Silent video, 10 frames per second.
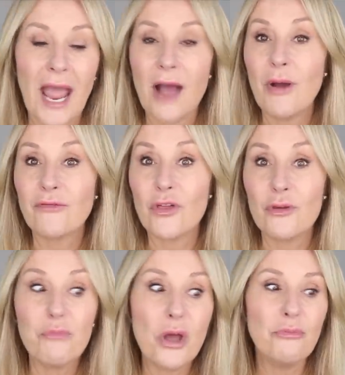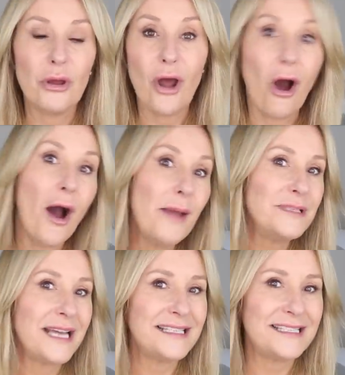However, at the moment, I'm
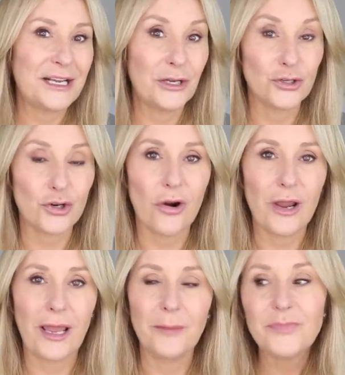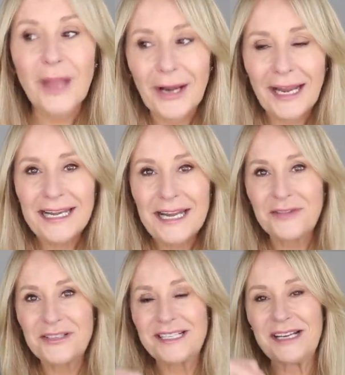testing and trying and I
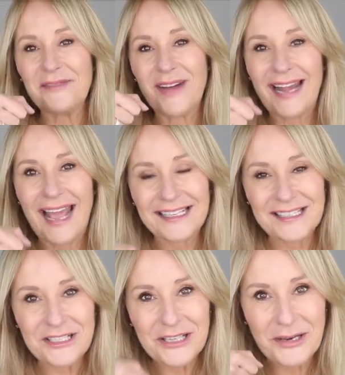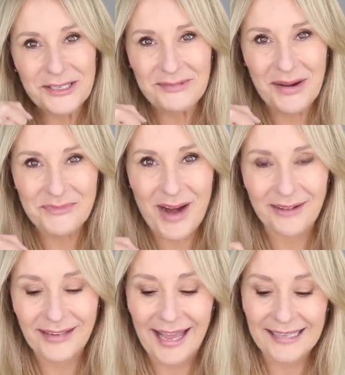lifted up my legs and showed her my
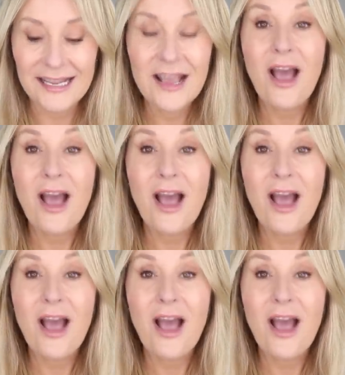brown legs.